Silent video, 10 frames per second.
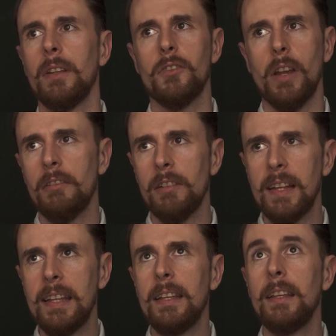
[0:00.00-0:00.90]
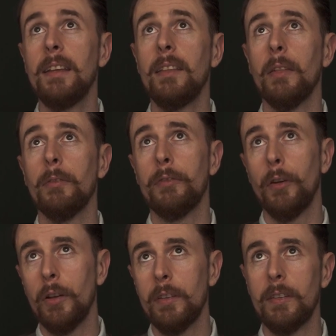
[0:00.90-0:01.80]
Generally, the
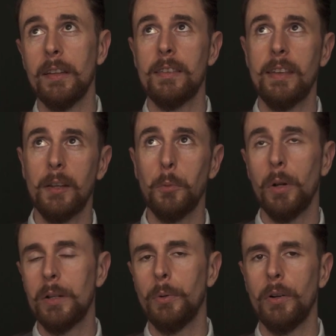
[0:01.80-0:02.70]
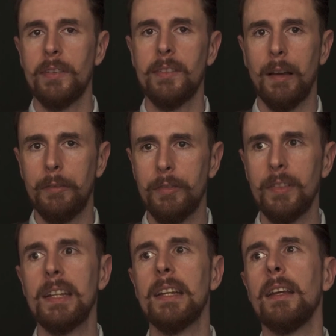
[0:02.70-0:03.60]
First and Second World War stuff
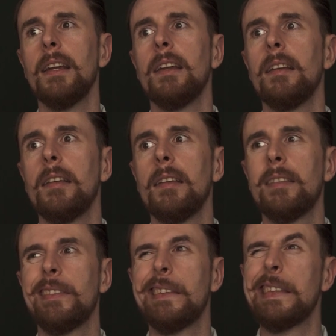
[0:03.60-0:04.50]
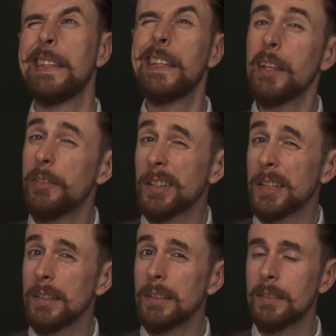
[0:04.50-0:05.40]
is
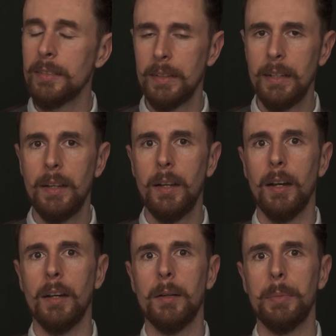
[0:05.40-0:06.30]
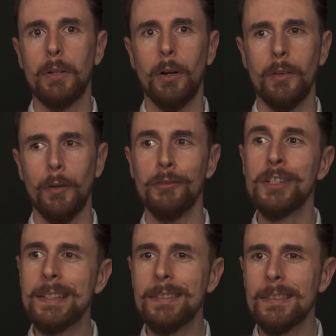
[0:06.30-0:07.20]
difficult because of
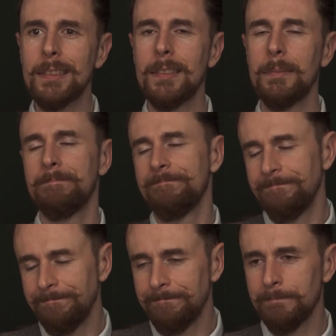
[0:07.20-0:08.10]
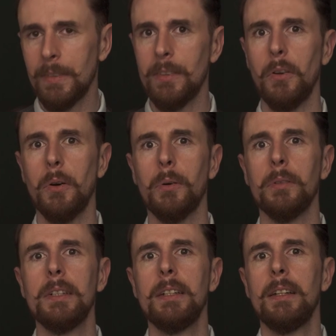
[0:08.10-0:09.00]
reasons.
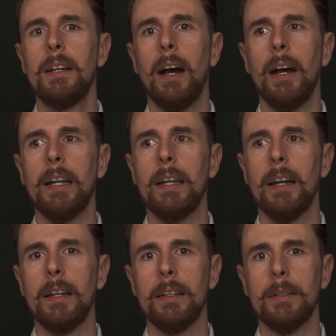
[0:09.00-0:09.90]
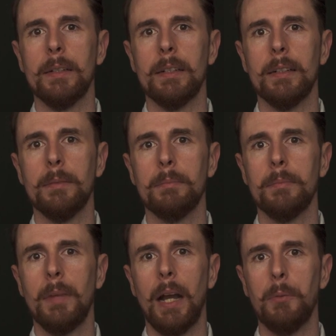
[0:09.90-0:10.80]
So
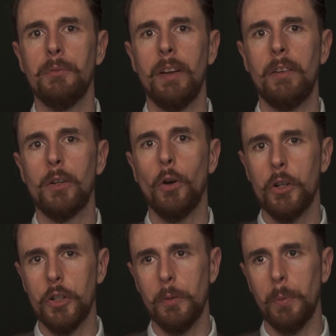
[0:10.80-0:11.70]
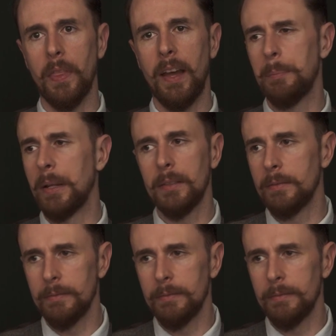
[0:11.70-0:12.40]
I'm very cautious with that, but